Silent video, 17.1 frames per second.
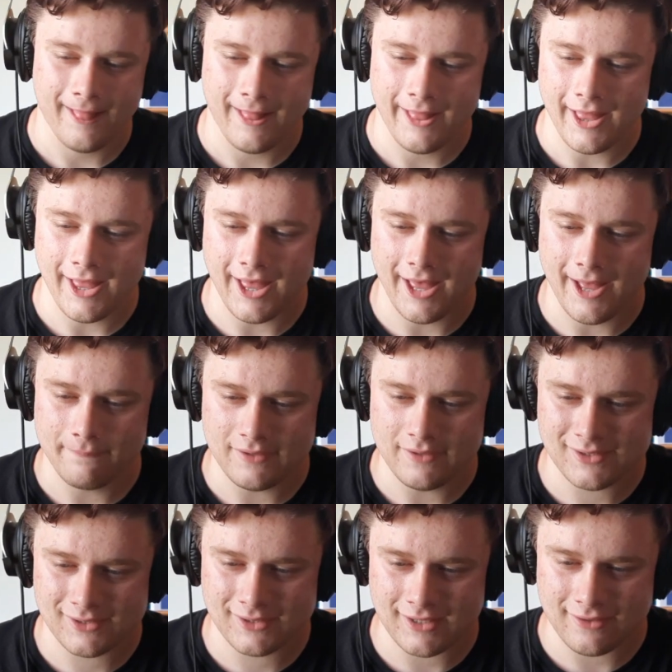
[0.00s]

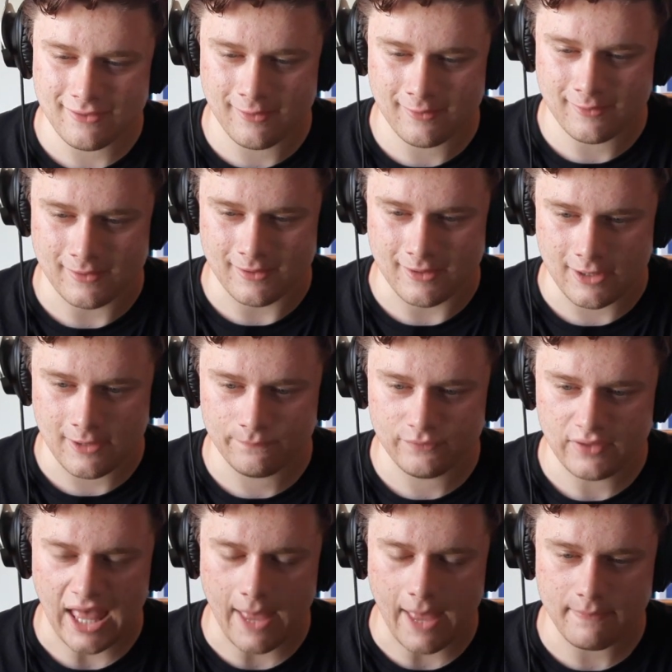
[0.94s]
Let's get through.
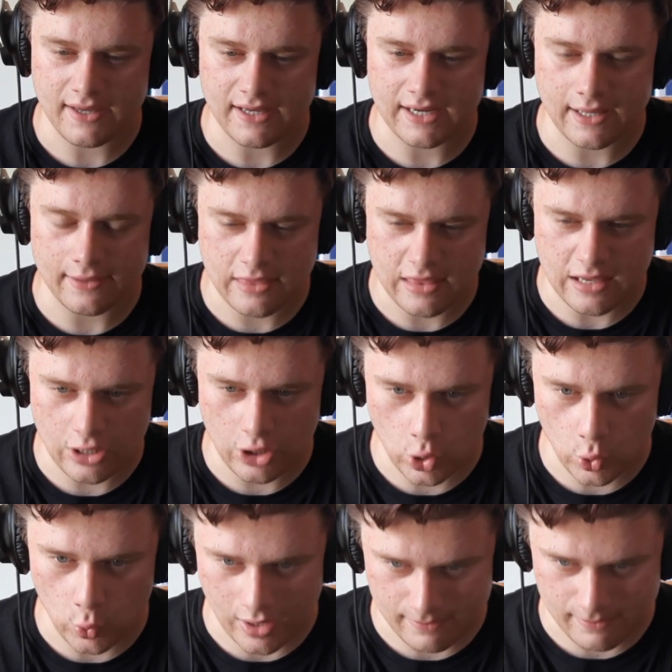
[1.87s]
I'm gonna get through
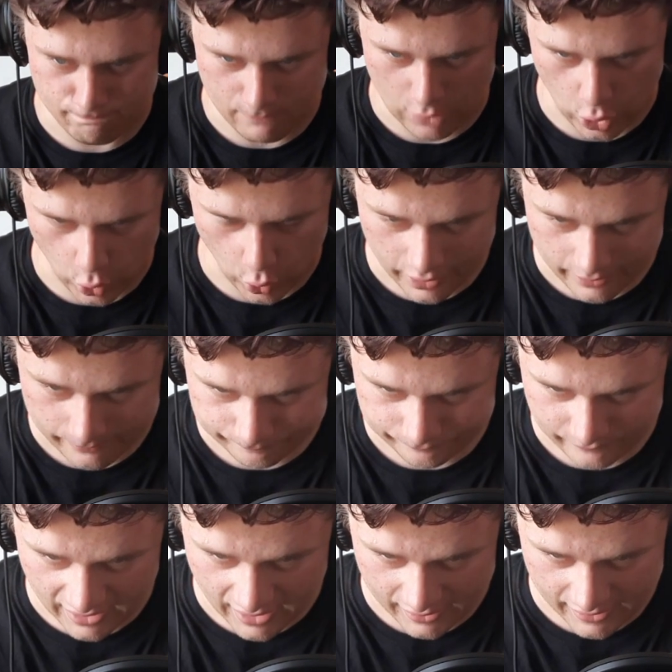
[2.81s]
one more,
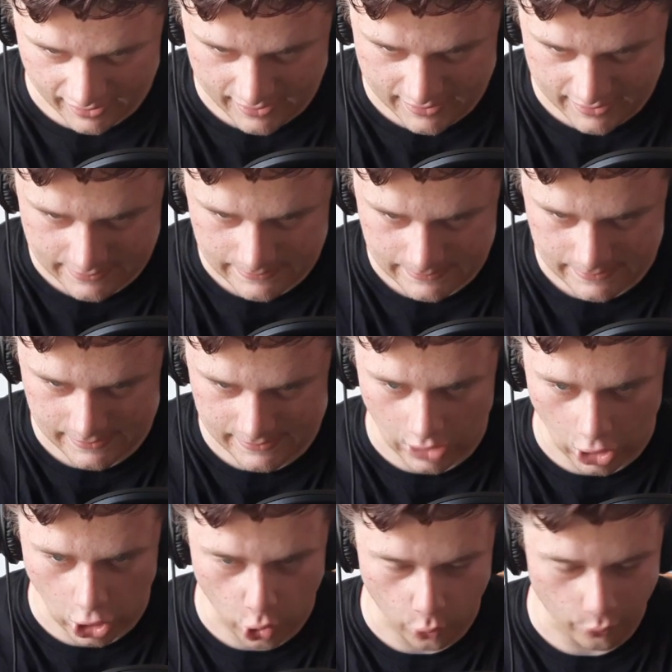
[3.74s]
I reckons.
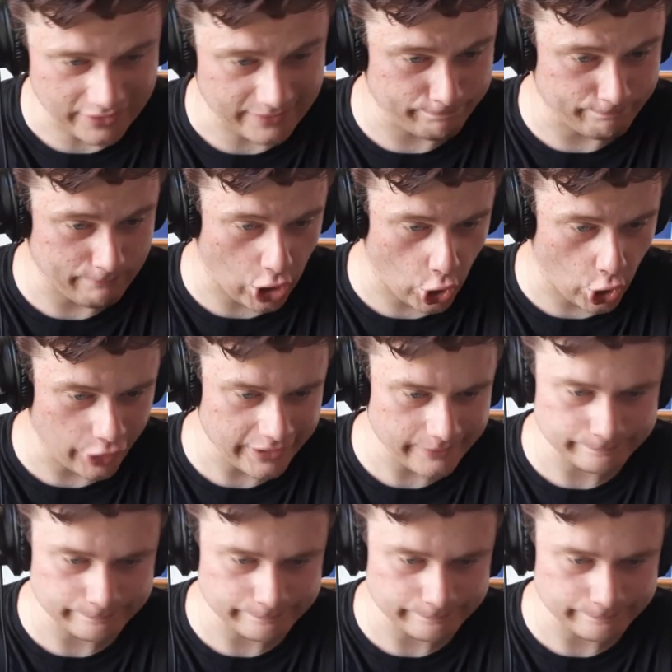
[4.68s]
One more.